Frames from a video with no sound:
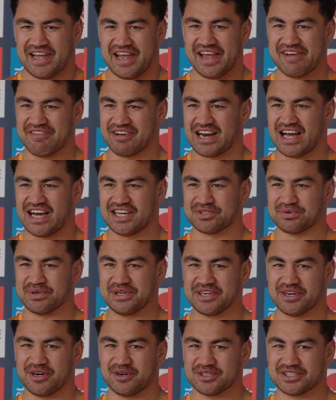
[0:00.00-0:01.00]
Even last
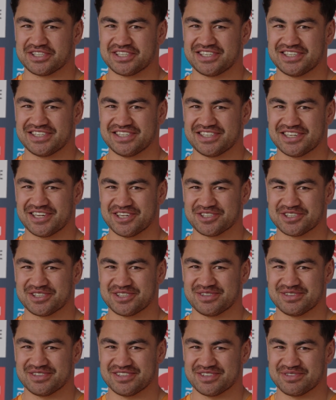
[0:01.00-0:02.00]
week, I was a
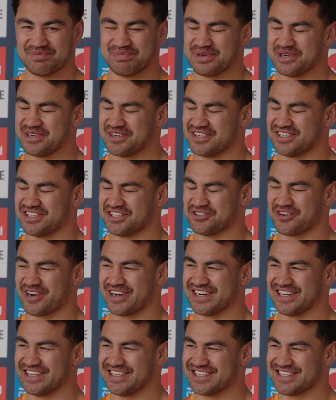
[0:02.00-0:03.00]
bit of
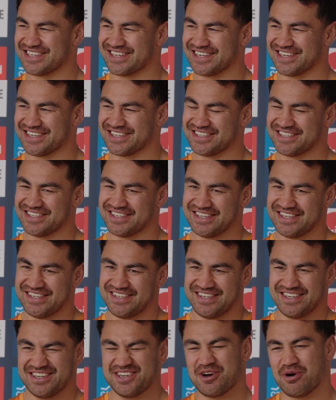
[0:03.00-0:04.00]
struggling to
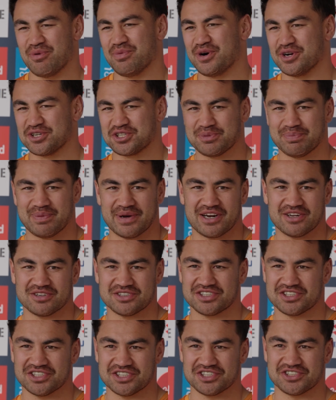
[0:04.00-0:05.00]
not watch, but I
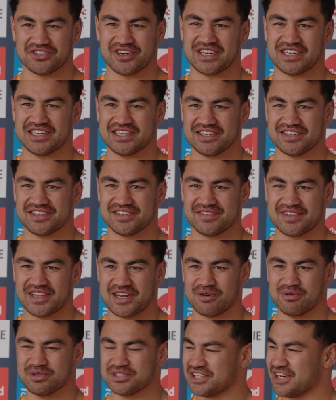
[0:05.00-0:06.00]
was just struggling
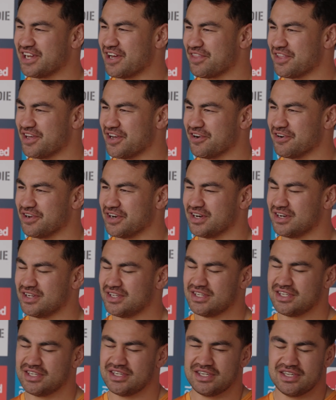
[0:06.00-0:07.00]
that I wasn't out there, and
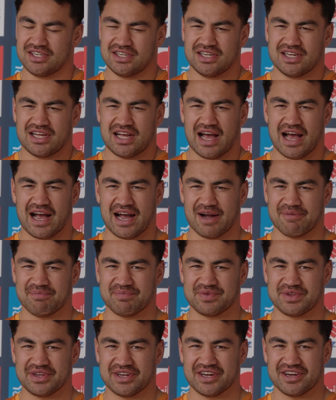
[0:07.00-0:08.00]

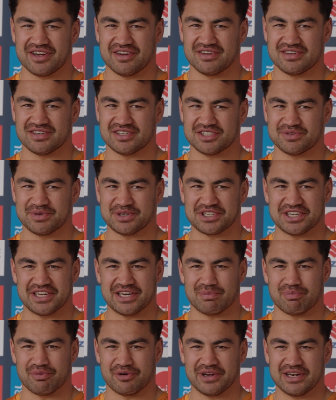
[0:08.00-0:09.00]
you know, especially
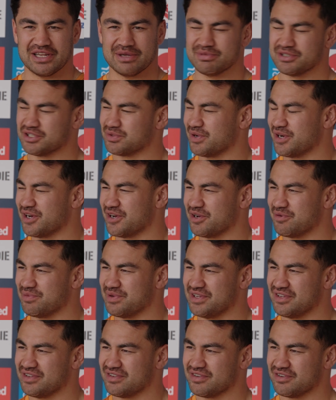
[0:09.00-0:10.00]
in a prelim as well, it'll
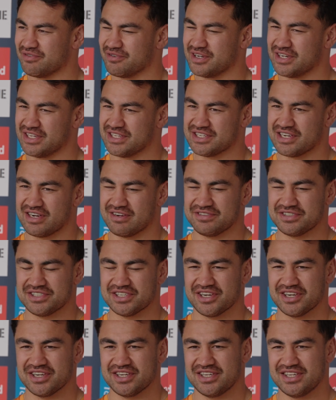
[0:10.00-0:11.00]
be really tough.
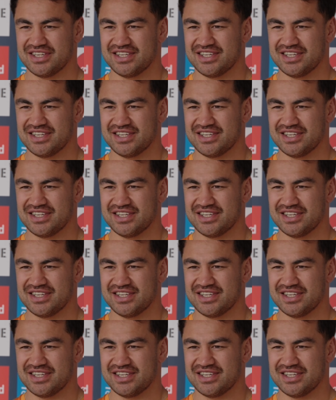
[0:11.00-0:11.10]
So